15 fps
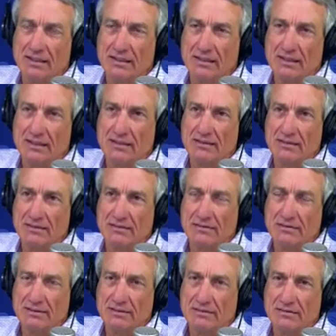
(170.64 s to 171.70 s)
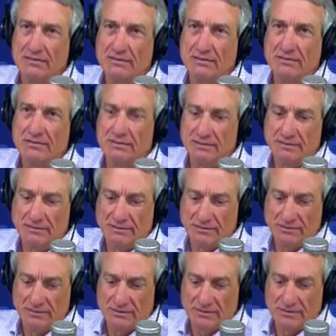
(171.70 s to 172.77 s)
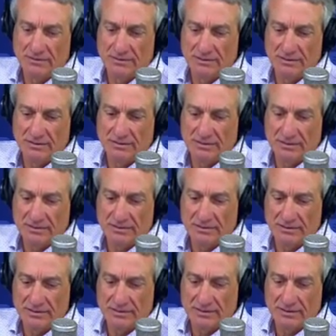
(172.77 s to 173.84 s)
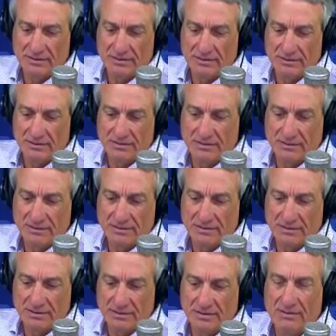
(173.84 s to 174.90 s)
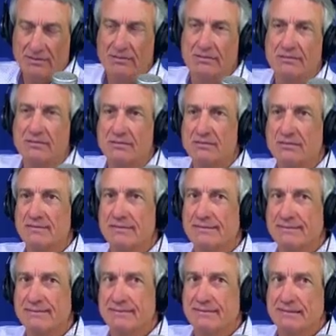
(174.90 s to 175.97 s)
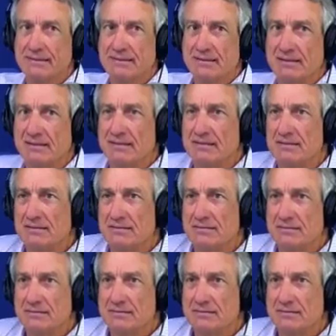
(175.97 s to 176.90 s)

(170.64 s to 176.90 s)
(silent)